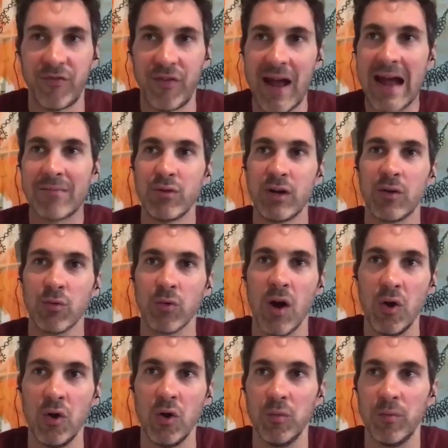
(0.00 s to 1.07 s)
fabric
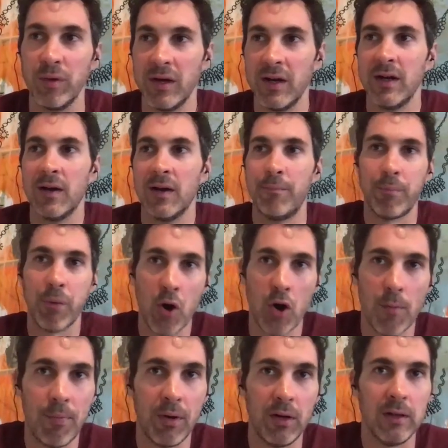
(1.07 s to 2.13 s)
robe
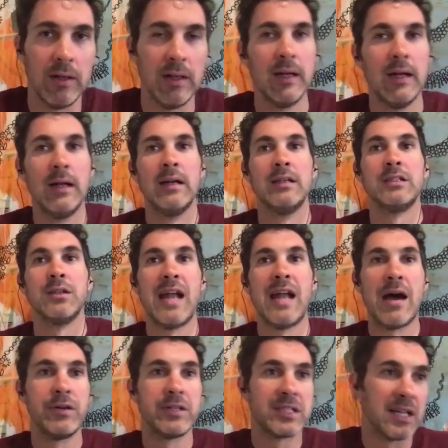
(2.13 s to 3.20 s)
purple. So
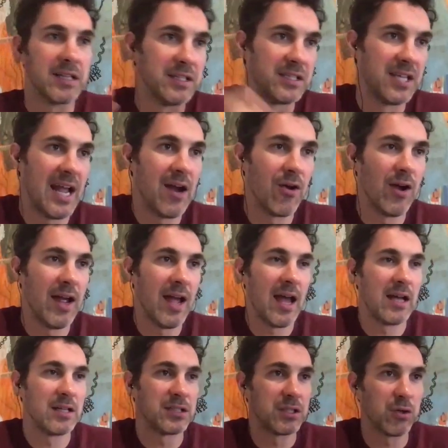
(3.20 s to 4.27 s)
now he's got these hairy
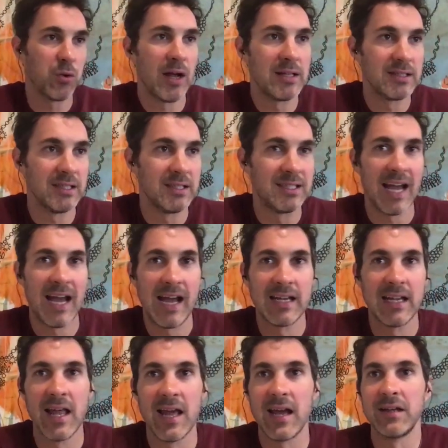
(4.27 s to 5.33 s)
ass, crazy
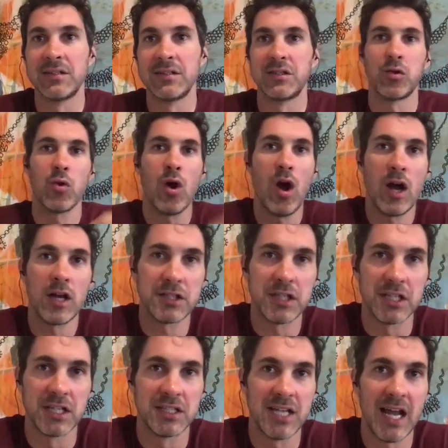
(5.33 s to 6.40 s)
dad legs crossed
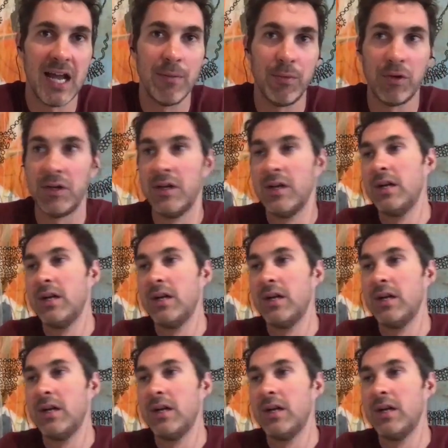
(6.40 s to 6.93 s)
at the table.